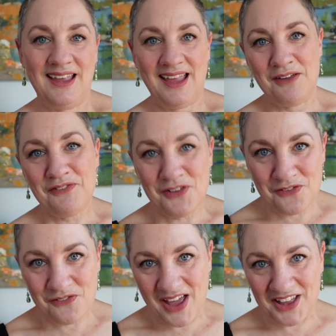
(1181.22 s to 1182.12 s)
If
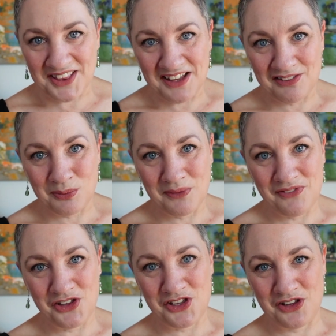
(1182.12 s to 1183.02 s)
you found this
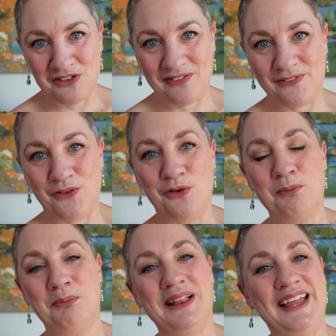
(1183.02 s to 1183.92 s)
review useful,
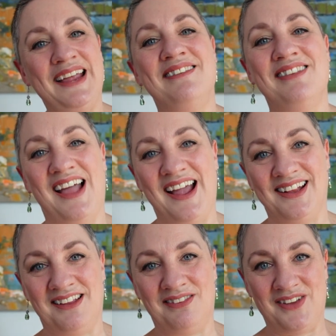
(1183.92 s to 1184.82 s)
please
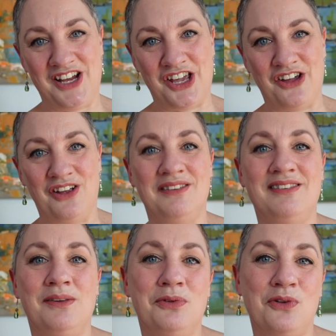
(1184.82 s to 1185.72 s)
like this video,
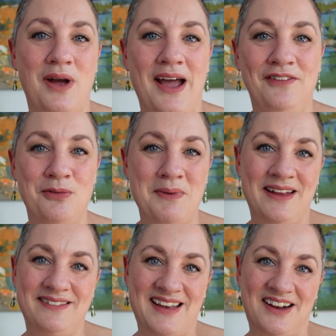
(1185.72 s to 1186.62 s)
subscribe to my
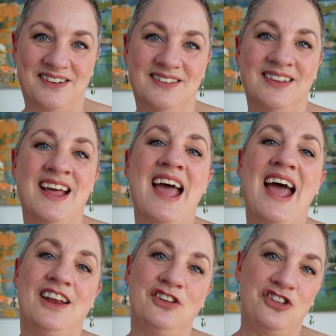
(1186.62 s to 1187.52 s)
channel,
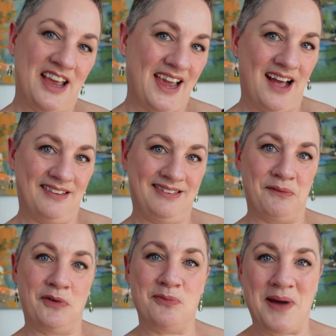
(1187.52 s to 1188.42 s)
and check out some
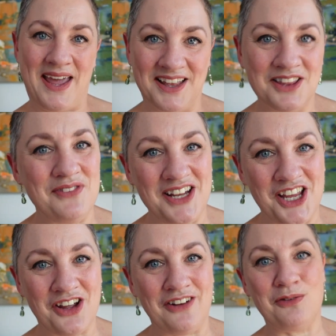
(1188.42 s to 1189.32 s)
of my other
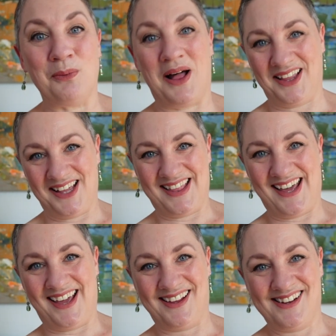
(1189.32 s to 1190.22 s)
videos while you're
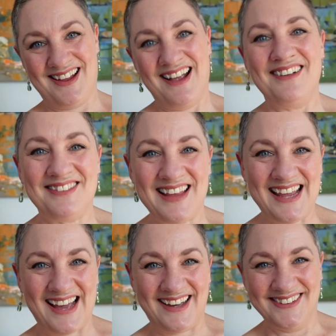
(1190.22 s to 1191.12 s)
there. See
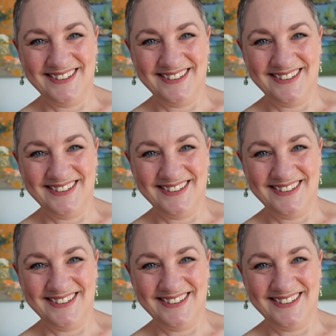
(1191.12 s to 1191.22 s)
ya!